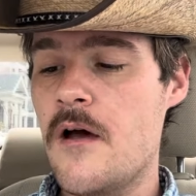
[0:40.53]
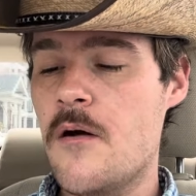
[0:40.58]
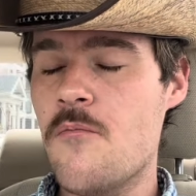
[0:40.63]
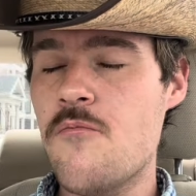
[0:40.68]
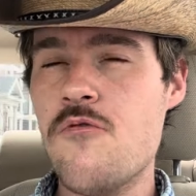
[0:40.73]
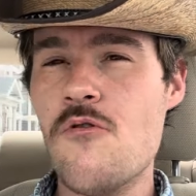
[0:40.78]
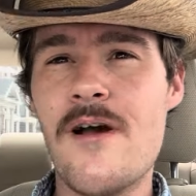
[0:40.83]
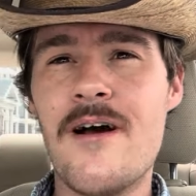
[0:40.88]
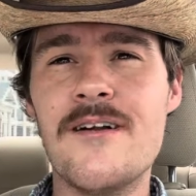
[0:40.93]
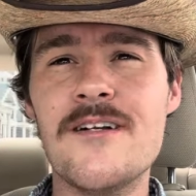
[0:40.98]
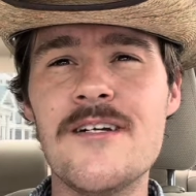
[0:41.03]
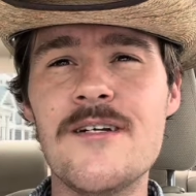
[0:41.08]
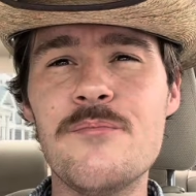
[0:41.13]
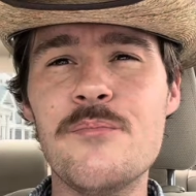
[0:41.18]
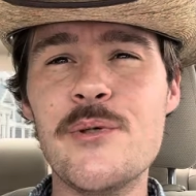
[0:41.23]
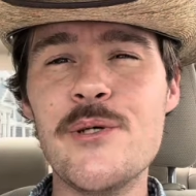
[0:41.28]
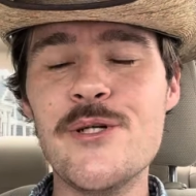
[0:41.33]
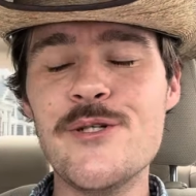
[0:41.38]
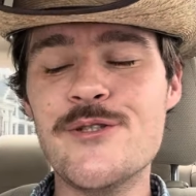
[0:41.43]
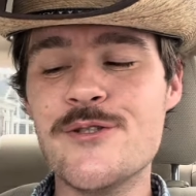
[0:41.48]
brownie
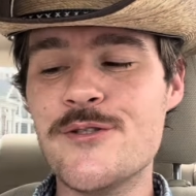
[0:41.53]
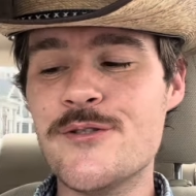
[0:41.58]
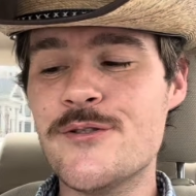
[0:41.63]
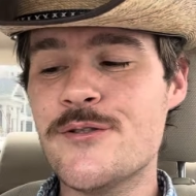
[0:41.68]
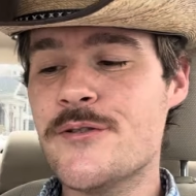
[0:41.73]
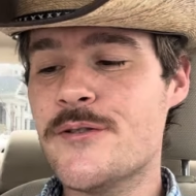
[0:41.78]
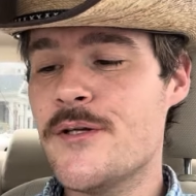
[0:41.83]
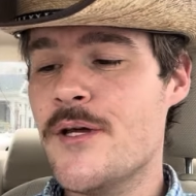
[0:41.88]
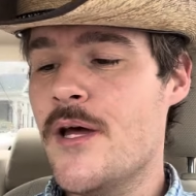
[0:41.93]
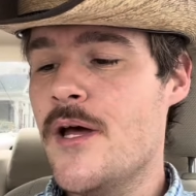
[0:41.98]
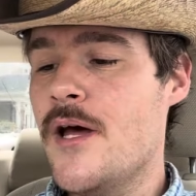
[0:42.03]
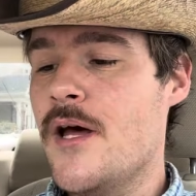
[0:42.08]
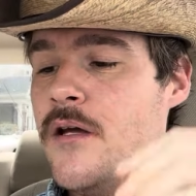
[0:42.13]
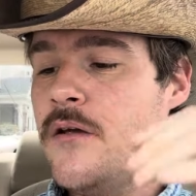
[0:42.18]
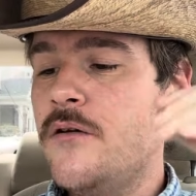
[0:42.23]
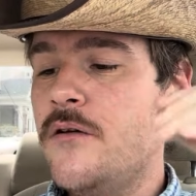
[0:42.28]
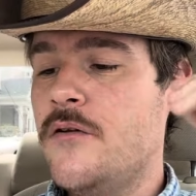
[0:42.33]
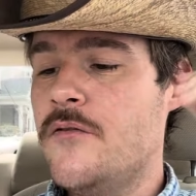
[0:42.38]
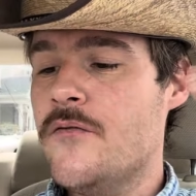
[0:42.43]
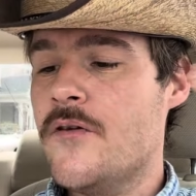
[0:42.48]
pieces.
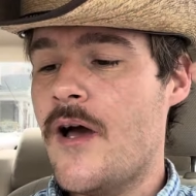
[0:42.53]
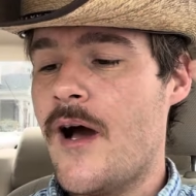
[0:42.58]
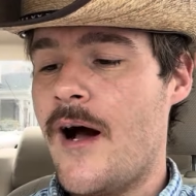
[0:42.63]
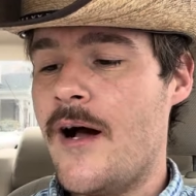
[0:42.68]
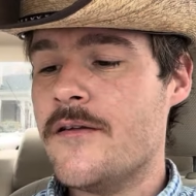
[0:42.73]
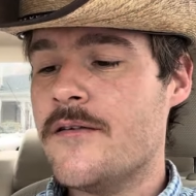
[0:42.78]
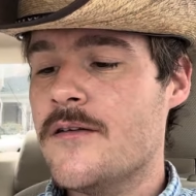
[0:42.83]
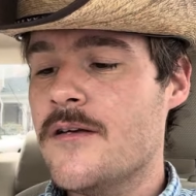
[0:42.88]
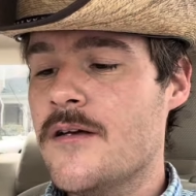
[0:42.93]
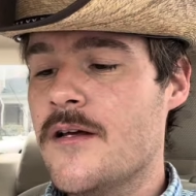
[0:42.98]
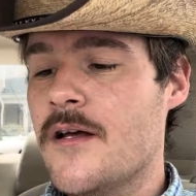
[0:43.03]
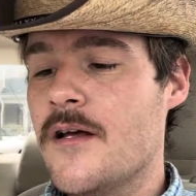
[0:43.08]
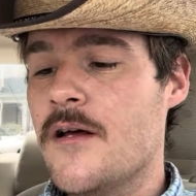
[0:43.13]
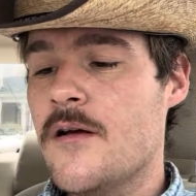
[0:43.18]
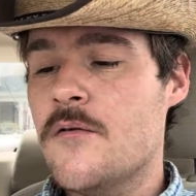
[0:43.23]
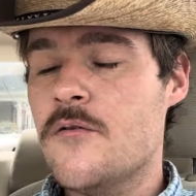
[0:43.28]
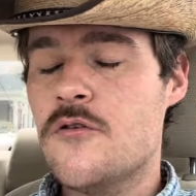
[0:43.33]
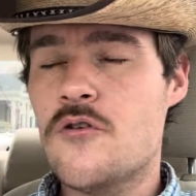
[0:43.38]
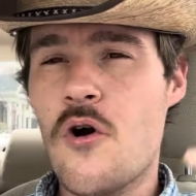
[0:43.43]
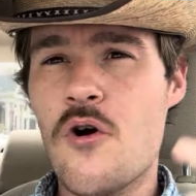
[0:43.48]
You've got
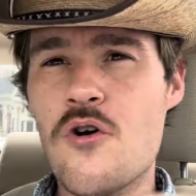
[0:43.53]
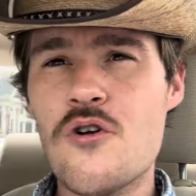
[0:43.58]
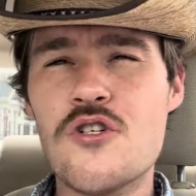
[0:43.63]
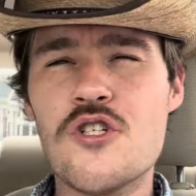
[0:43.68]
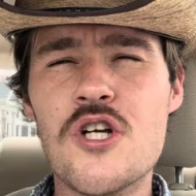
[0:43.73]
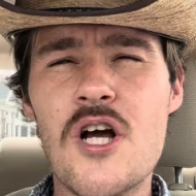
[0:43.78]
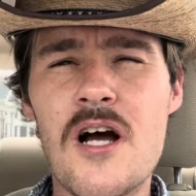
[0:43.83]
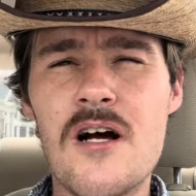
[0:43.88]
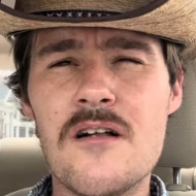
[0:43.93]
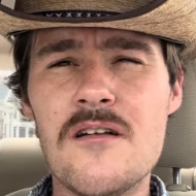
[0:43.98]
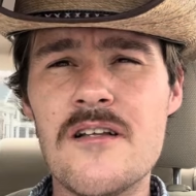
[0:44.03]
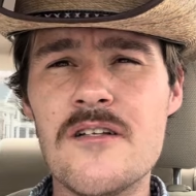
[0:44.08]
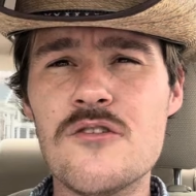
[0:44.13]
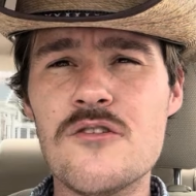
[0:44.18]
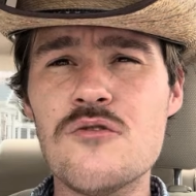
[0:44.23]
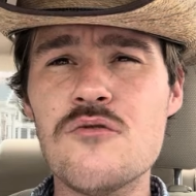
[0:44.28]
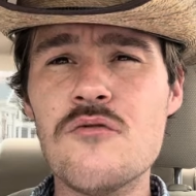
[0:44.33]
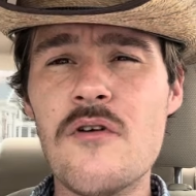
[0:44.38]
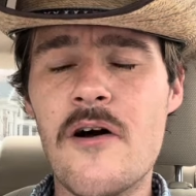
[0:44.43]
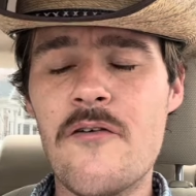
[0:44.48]
dark chocolate
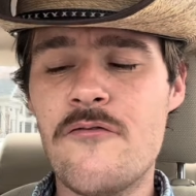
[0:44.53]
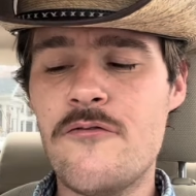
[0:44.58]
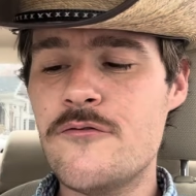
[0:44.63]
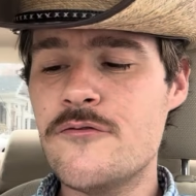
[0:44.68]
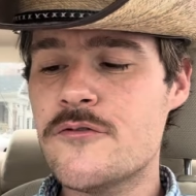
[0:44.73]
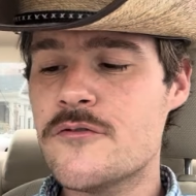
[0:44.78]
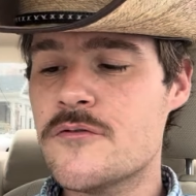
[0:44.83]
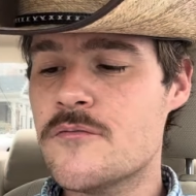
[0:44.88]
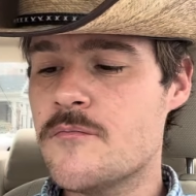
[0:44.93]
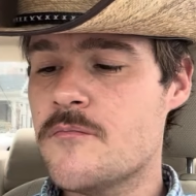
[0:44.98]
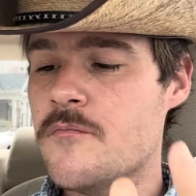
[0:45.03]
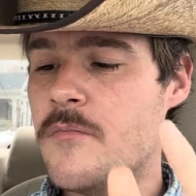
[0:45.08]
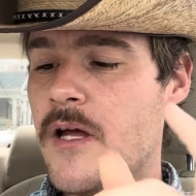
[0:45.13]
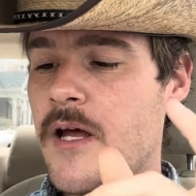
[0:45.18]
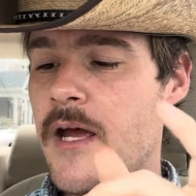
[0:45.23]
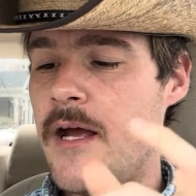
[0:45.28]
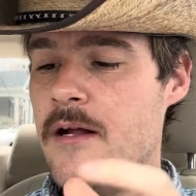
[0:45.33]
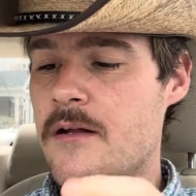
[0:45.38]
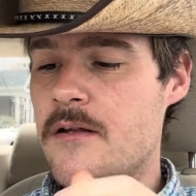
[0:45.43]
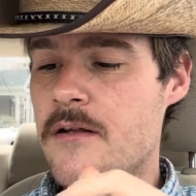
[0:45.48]
truffles,
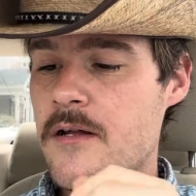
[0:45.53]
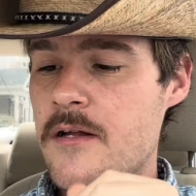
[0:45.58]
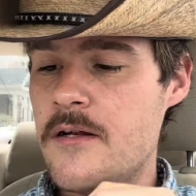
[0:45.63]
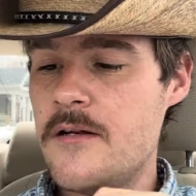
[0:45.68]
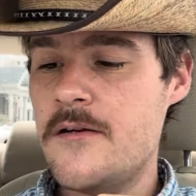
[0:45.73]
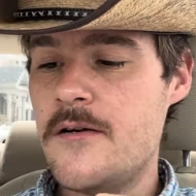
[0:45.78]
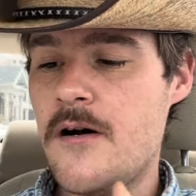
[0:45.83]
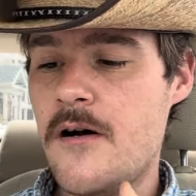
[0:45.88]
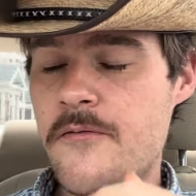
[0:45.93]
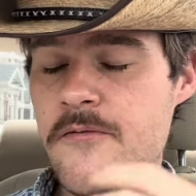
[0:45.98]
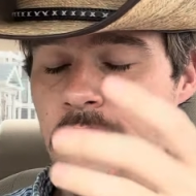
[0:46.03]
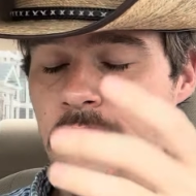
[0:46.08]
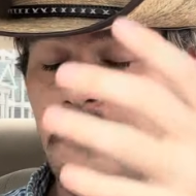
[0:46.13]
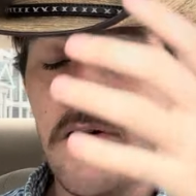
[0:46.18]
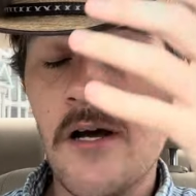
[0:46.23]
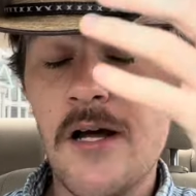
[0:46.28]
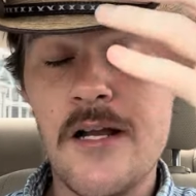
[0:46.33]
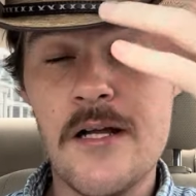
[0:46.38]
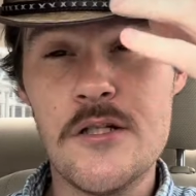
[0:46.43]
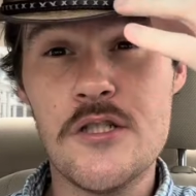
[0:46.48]
and to end it off, you
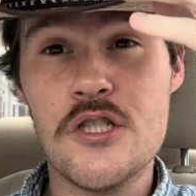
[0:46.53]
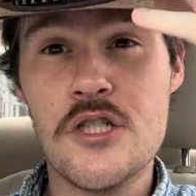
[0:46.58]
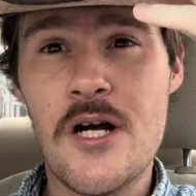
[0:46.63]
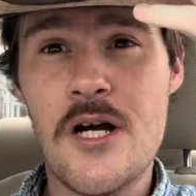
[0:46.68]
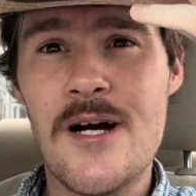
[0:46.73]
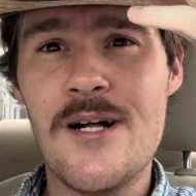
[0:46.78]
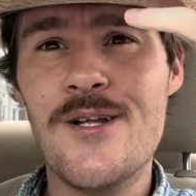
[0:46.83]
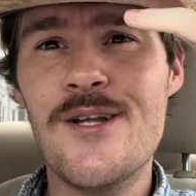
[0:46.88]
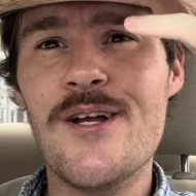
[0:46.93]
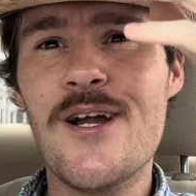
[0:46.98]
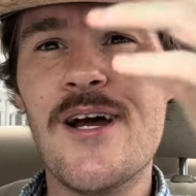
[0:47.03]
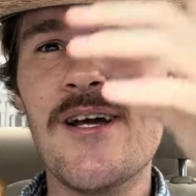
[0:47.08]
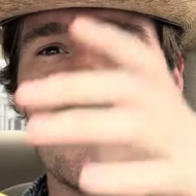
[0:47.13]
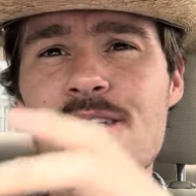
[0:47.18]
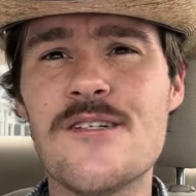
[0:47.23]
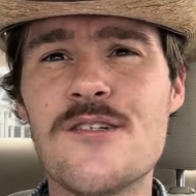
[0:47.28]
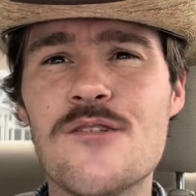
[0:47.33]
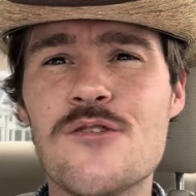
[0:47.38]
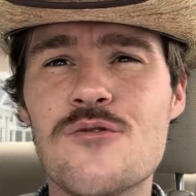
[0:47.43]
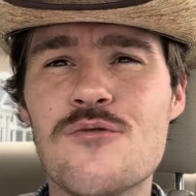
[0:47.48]
got a chocolate
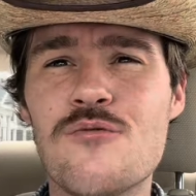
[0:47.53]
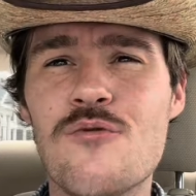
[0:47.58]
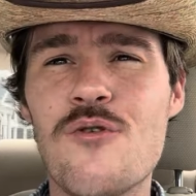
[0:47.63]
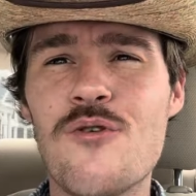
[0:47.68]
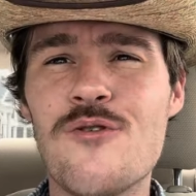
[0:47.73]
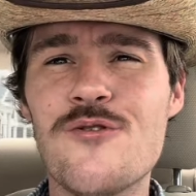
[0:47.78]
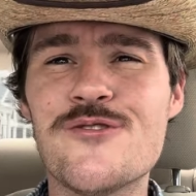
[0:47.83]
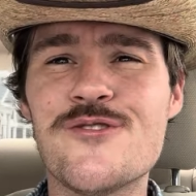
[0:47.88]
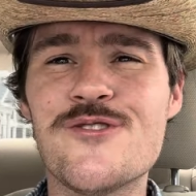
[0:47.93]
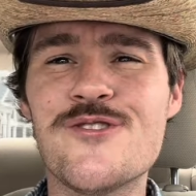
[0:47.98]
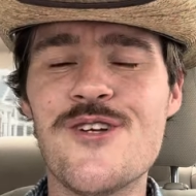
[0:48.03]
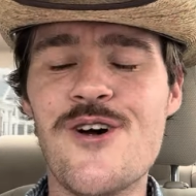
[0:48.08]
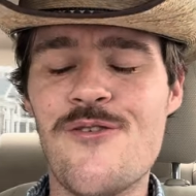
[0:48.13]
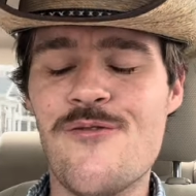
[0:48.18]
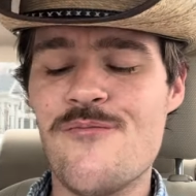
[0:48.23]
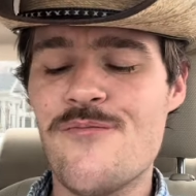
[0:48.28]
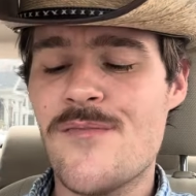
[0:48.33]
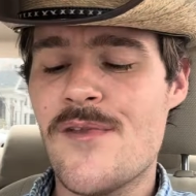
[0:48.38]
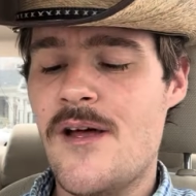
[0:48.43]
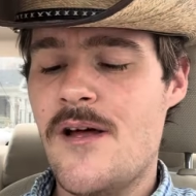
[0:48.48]
icing swirl. So,
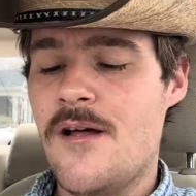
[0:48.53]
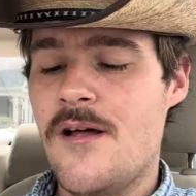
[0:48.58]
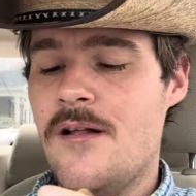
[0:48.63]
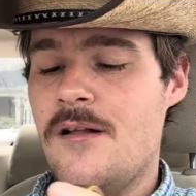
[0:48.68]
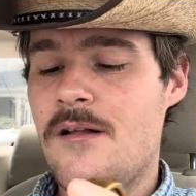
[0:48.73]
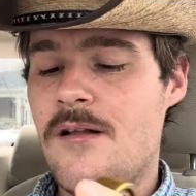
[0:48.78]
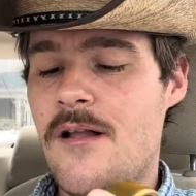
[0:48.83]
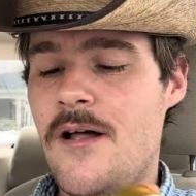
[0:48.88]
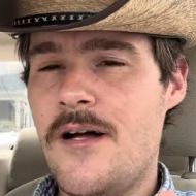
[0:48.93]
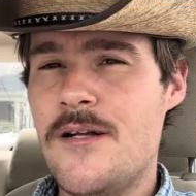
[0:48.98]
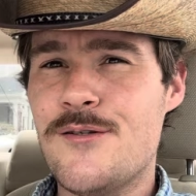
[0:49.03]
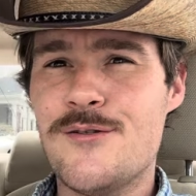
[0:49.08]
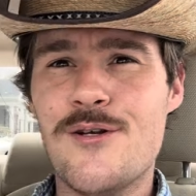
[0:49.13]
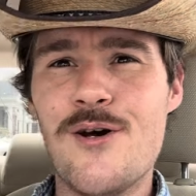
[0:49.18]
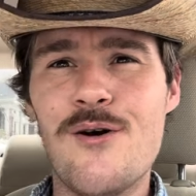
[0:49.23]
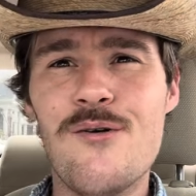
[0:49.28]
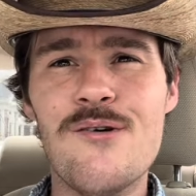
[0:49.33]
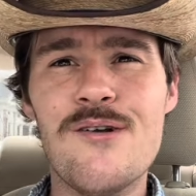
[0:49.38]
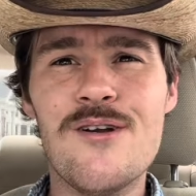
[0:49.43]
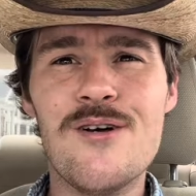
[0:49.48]
lots
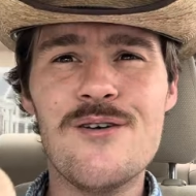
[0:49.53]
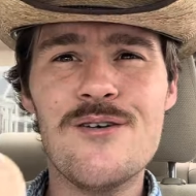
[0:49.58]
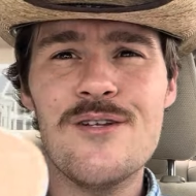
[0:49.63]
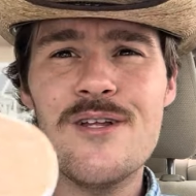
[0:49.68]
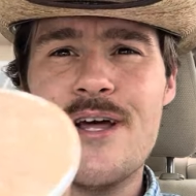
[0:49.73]
going on